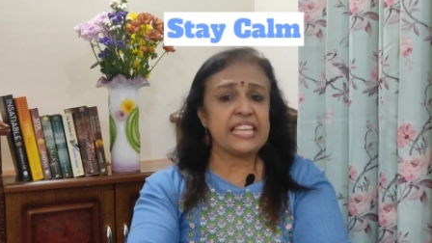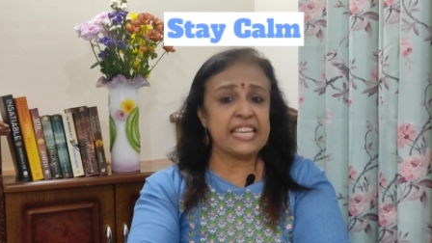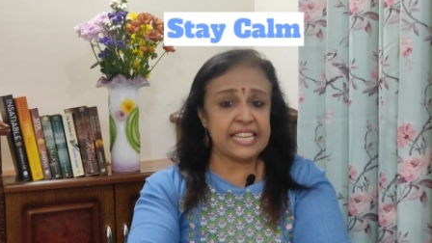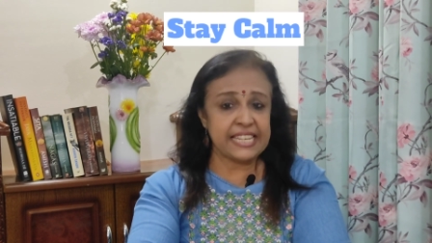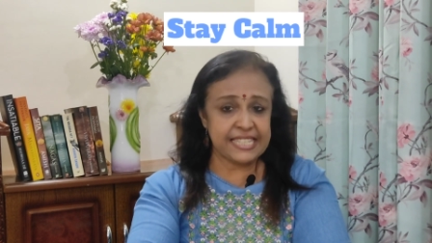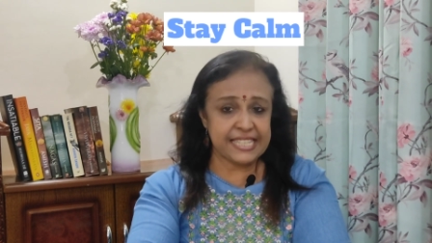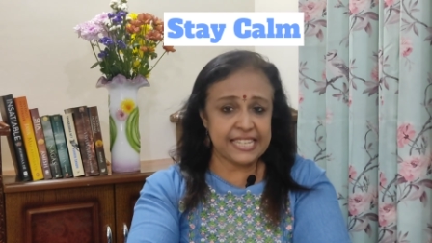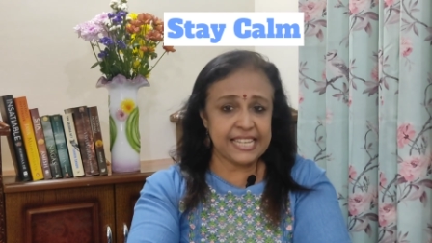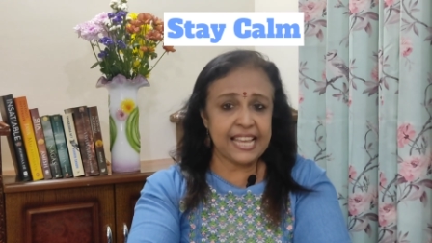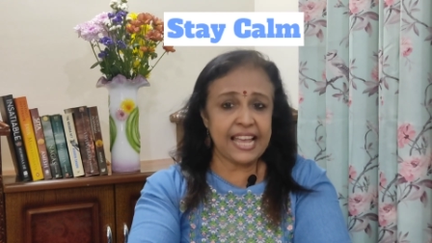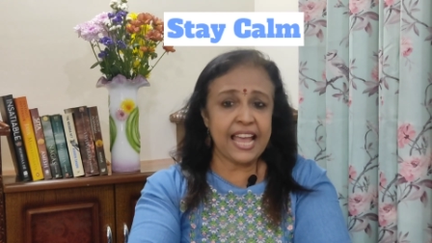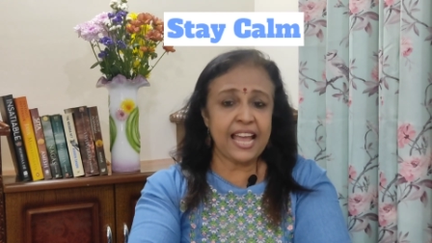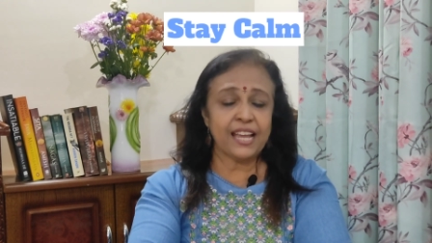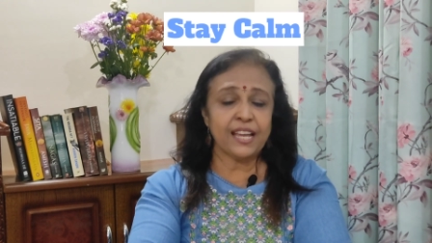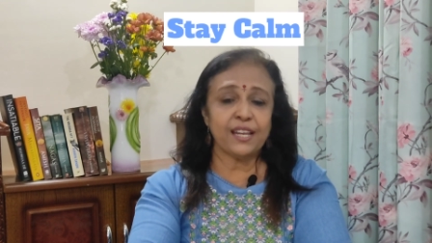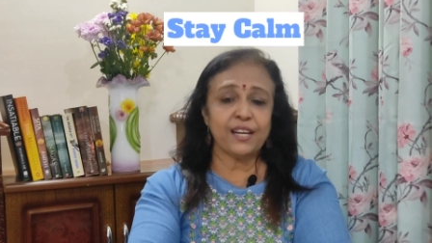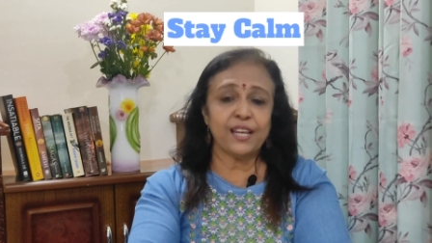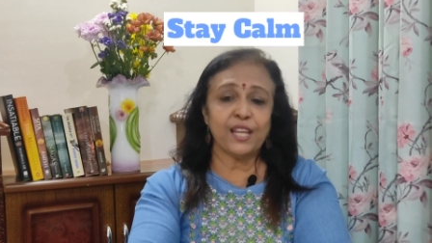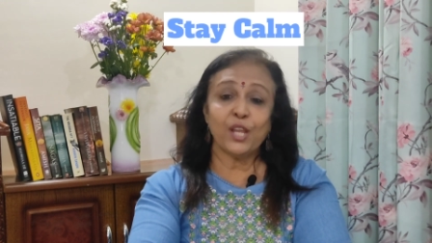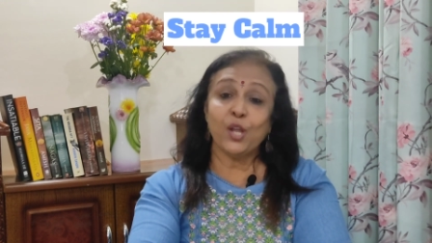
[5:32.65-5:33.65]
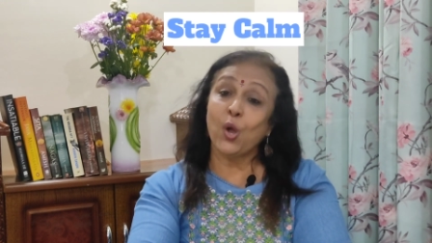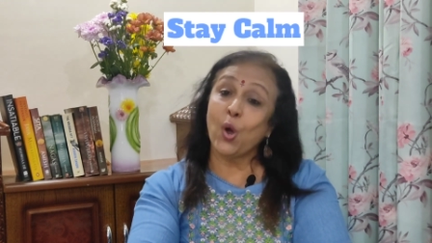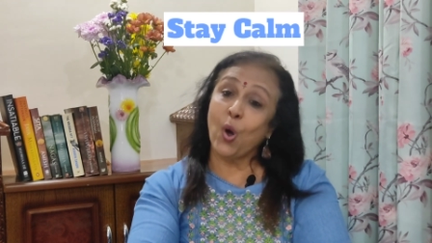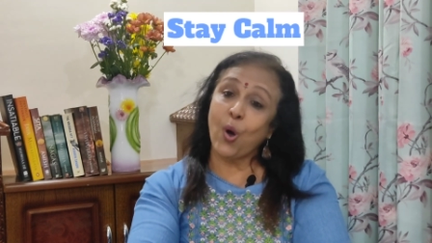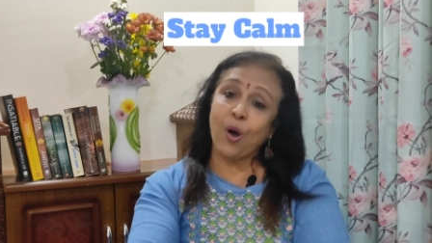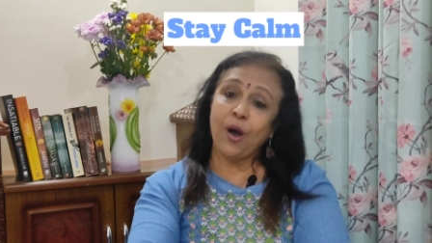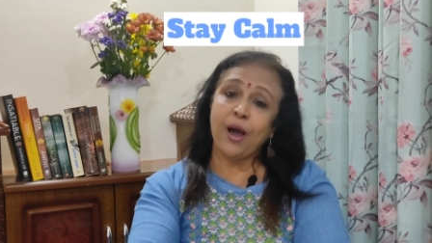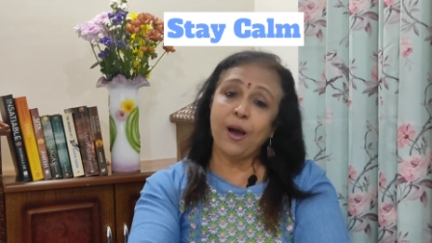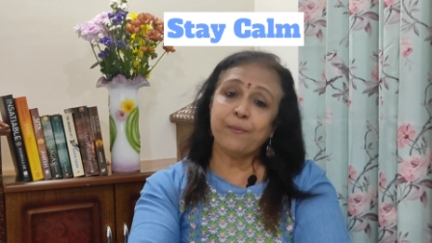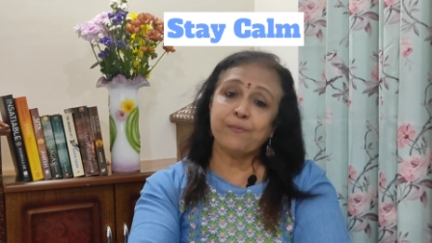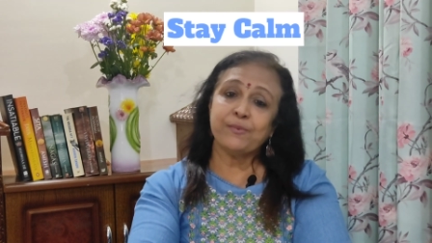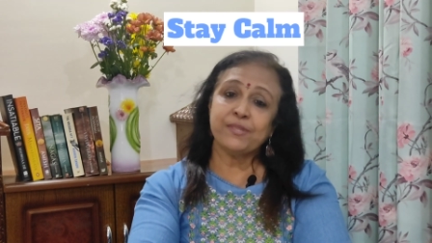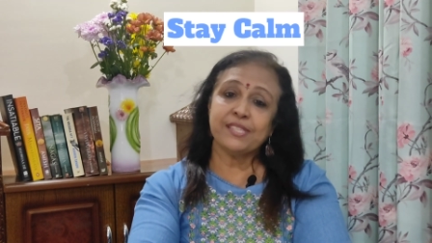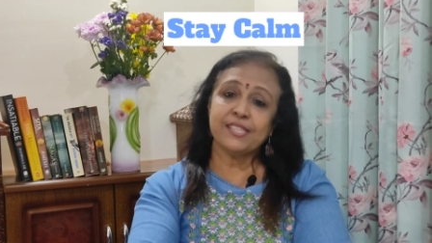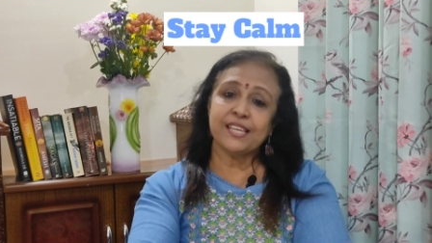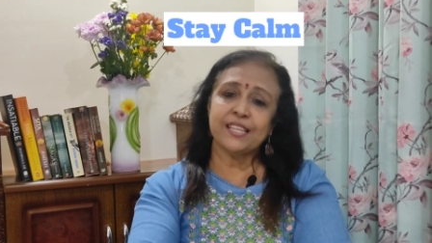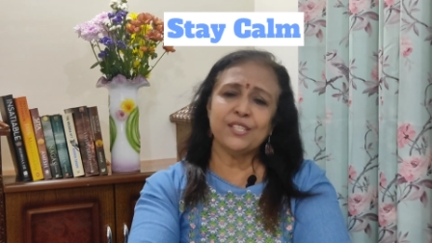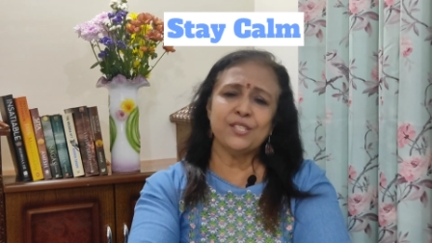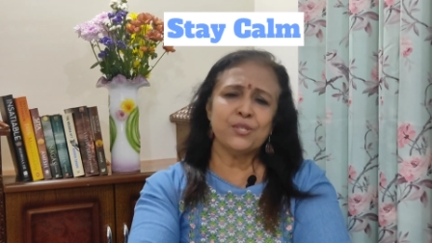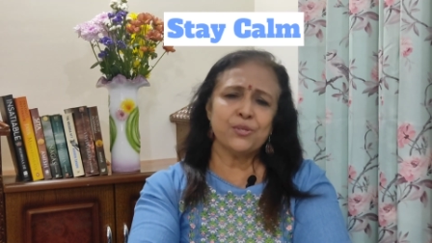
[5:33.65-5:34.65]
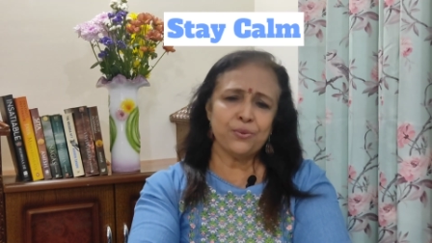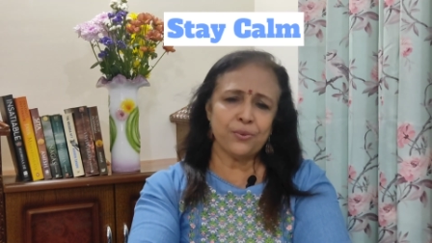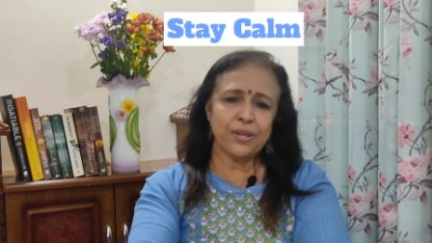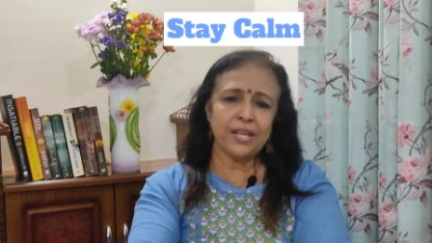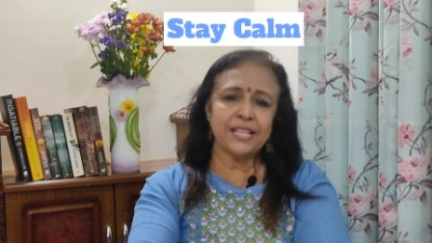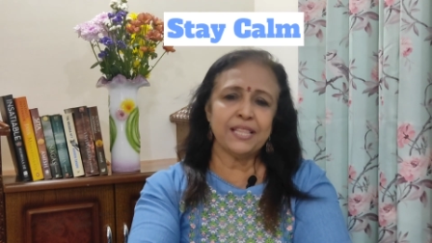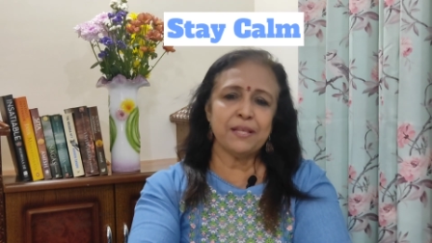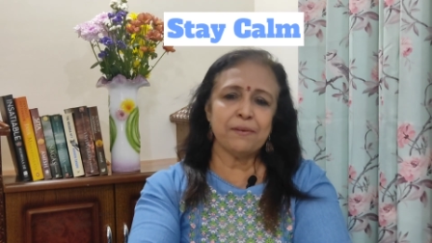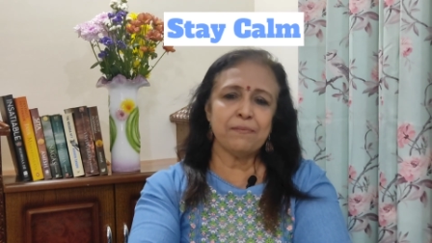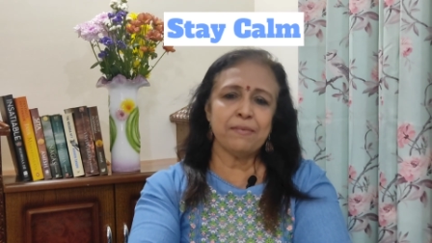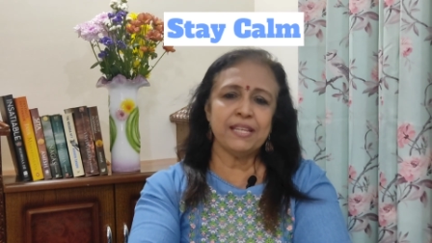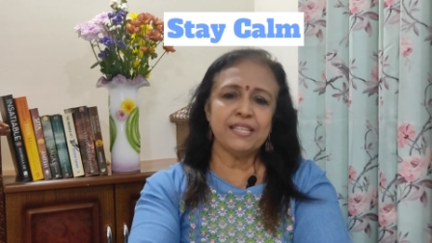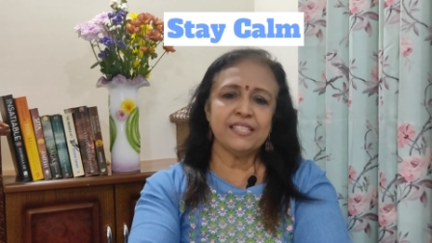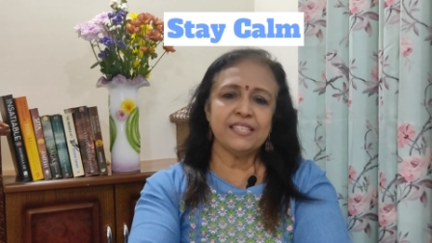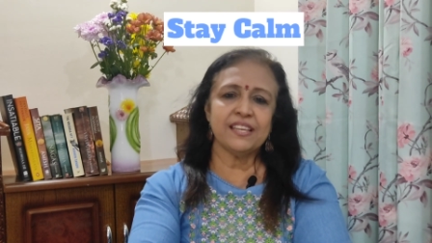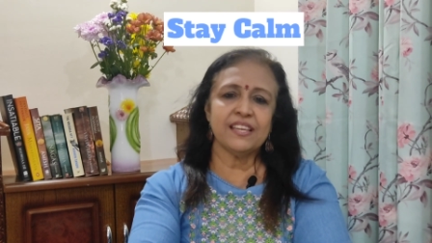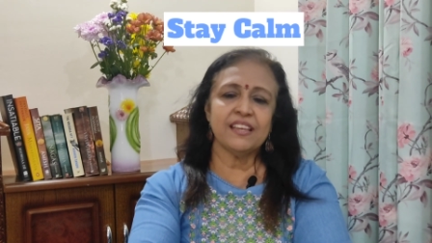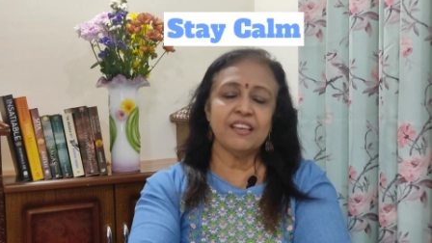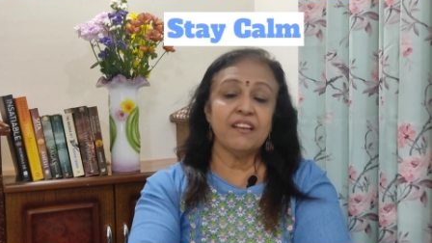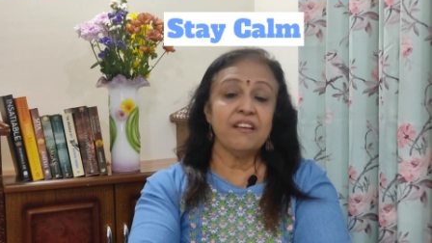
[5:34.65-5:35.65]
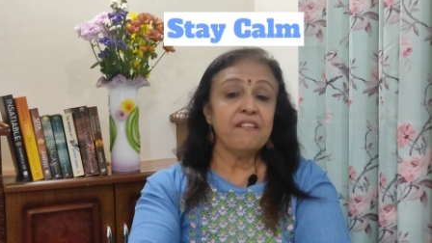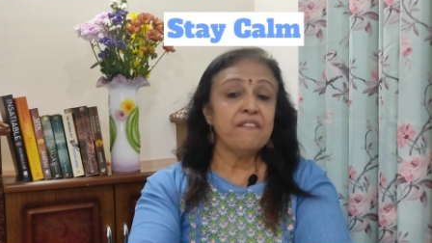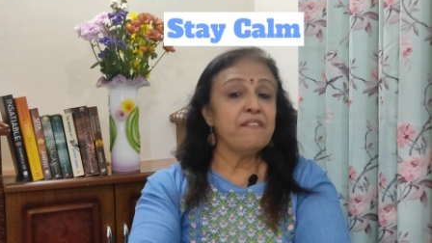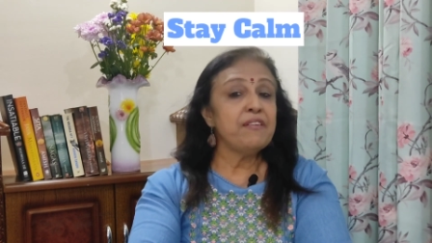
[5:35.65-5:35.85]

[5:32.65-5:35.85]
Getting angry or upset during the meeting